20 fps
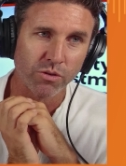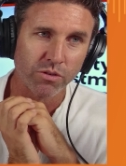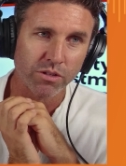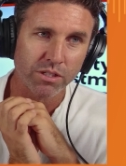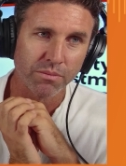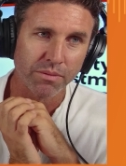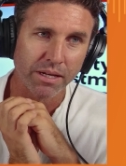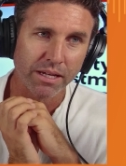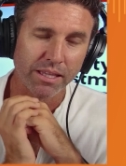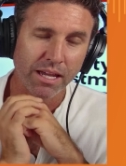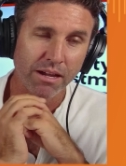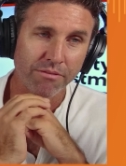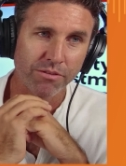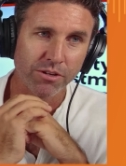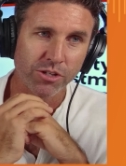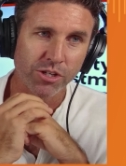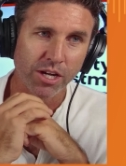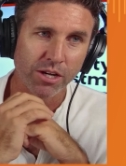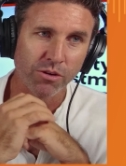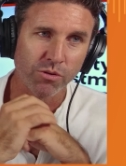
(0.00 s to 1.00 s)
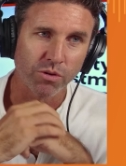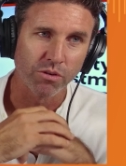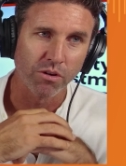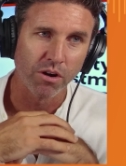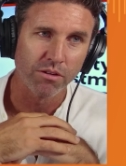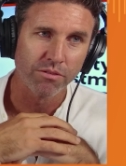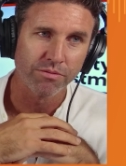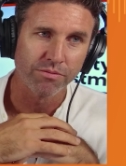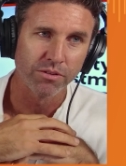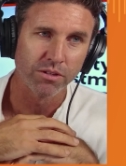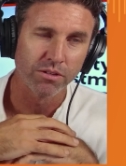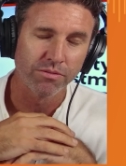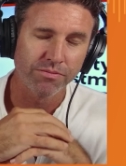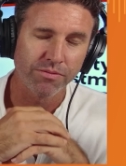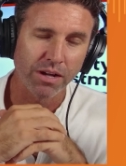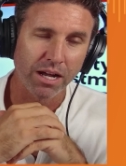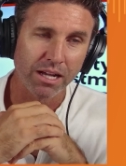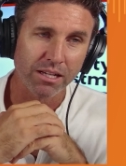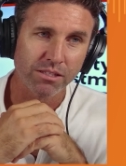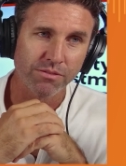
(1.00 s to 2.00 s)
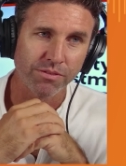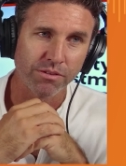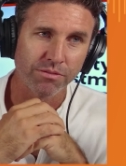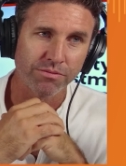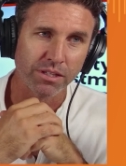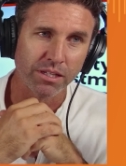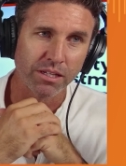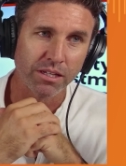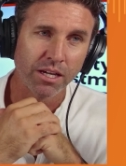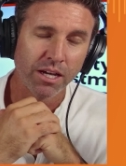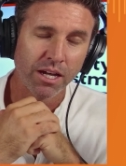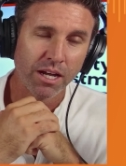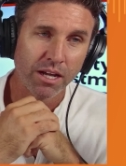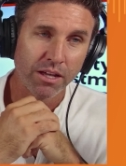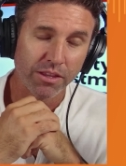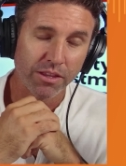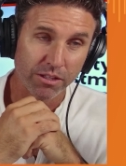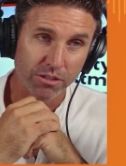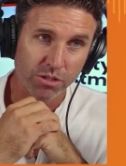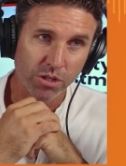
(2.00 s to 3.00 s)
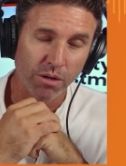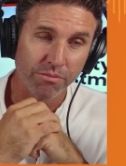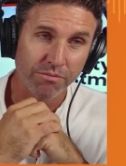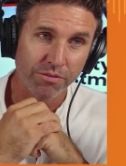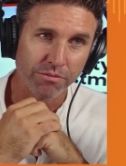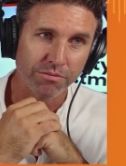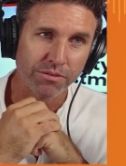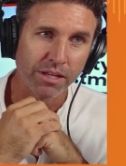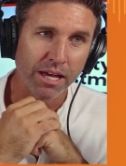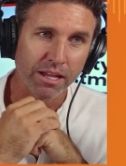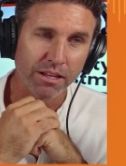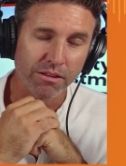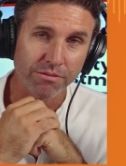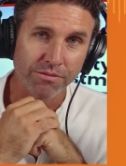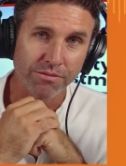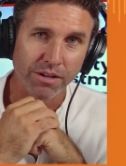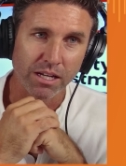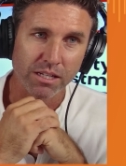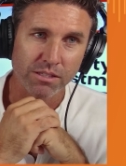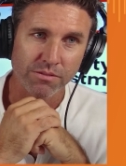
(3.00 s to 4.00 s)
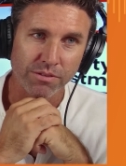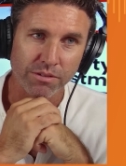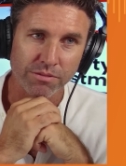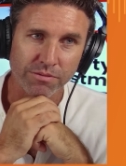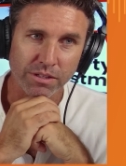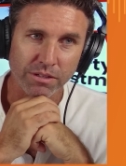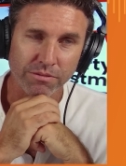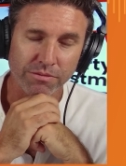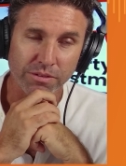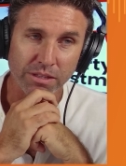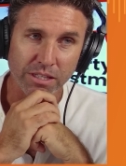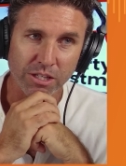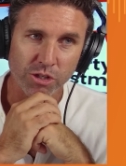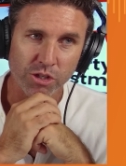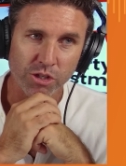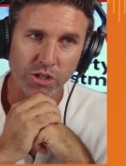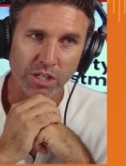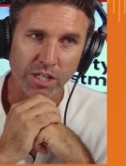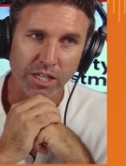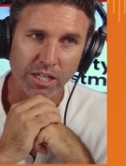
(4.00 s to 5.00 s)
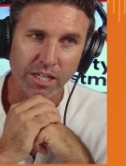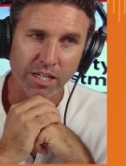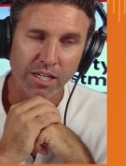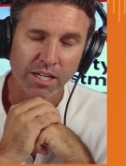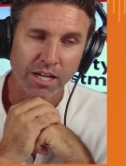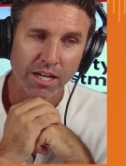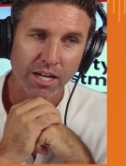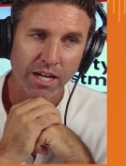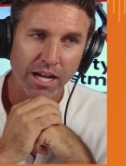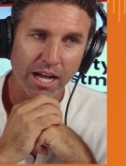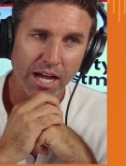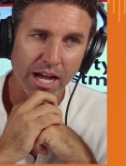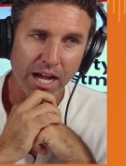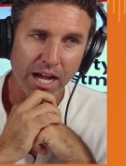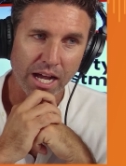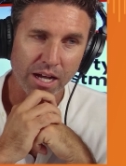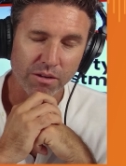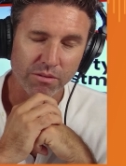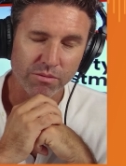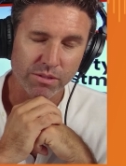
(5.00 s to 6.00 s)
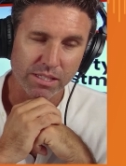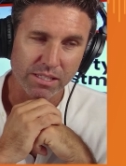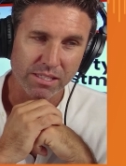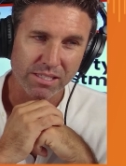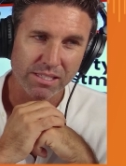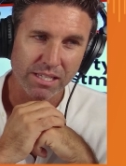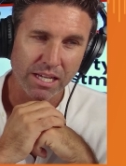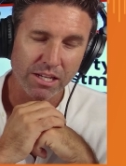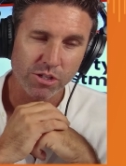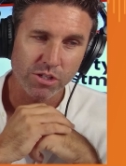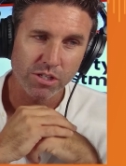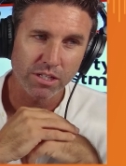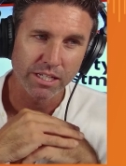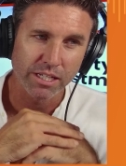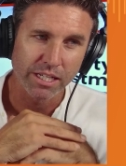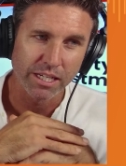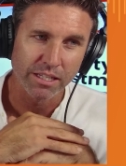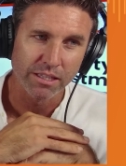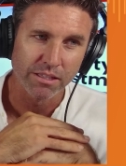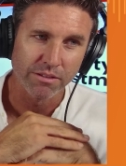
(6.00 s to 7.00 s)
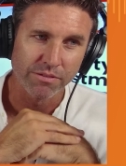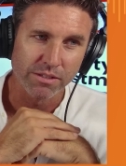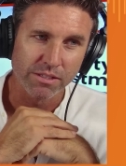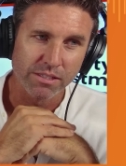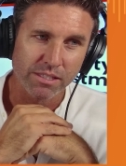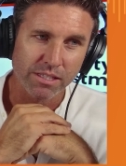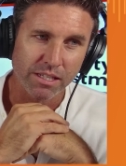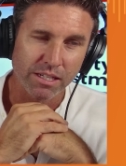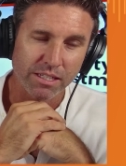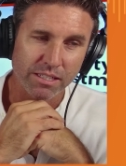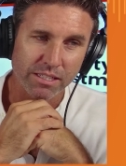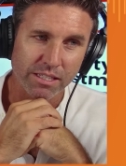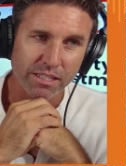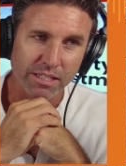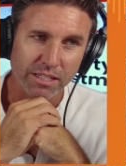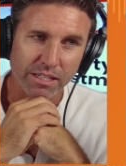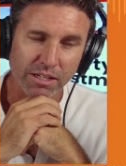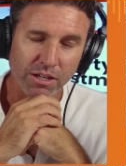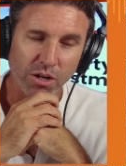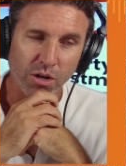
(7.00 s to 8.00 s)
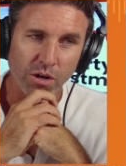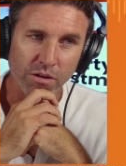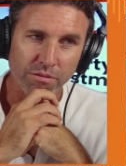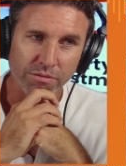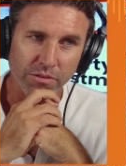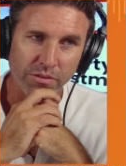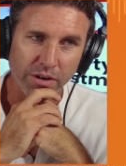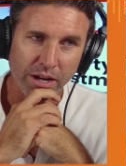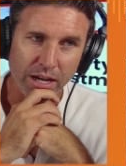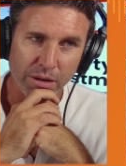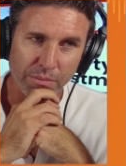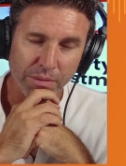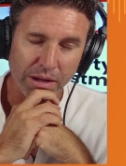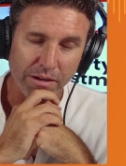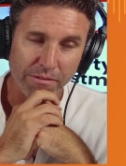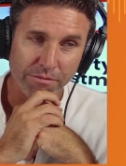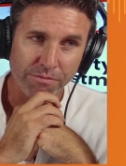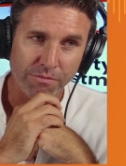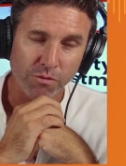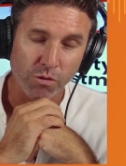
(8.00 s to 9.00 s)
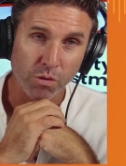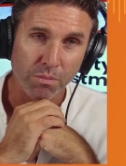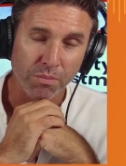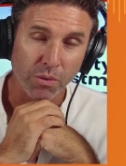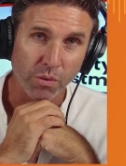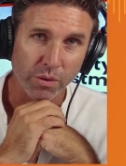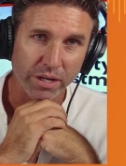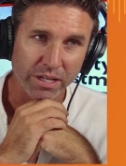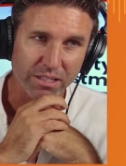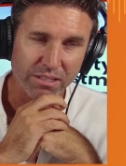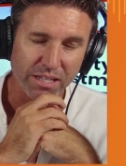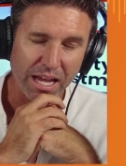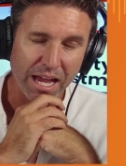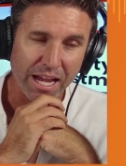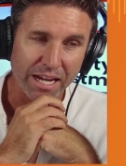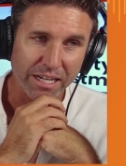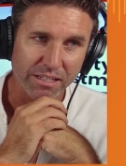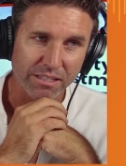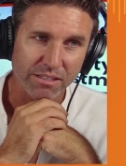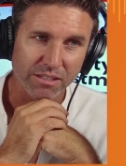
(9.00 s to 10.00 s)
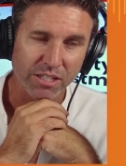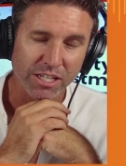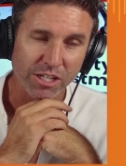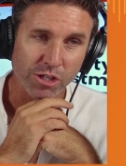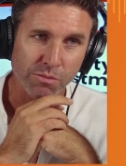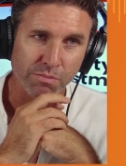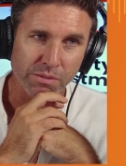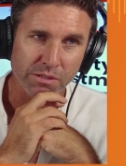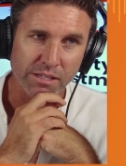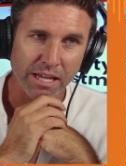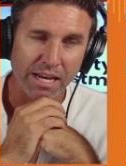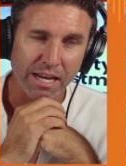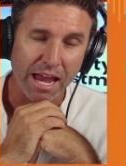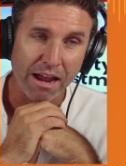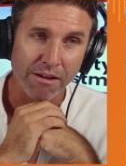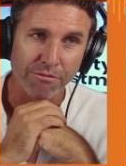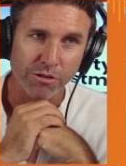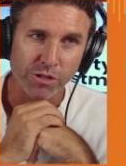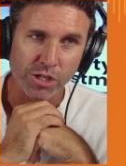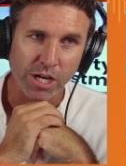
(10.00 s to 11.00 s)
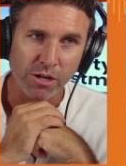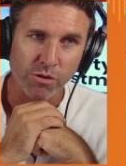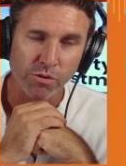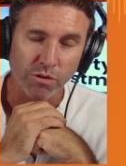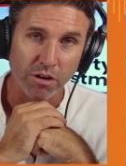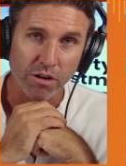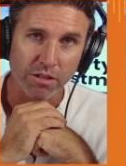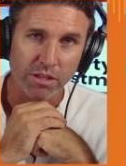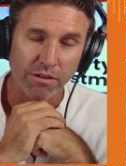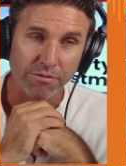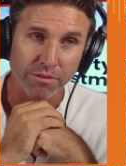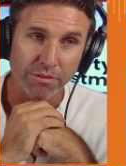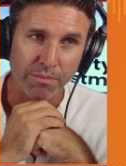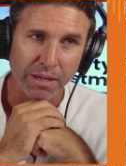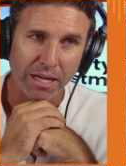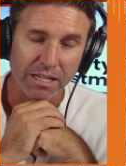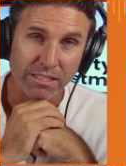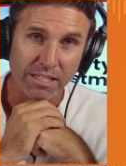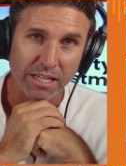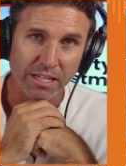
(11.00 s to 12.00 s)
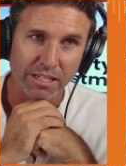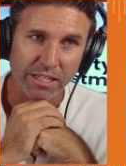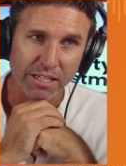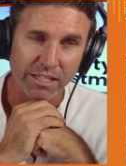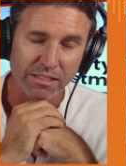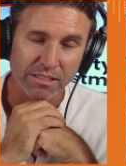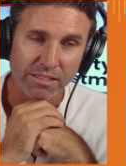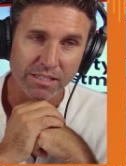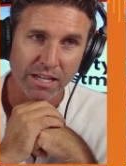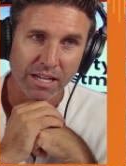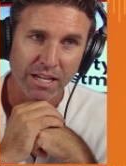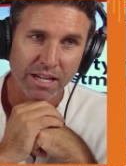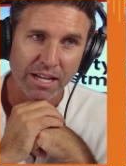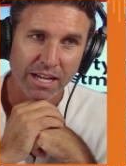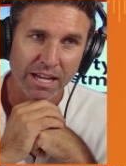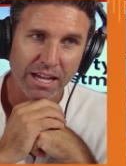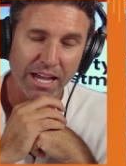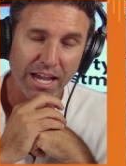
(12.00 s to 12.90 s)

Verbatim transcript: we talked about the average annual growth for the fast fifty the top 50 out of the Fast 50 for this year uh, was essentially in the vicinity of around about 4.8 ish percent average annual growth over the past 10 years.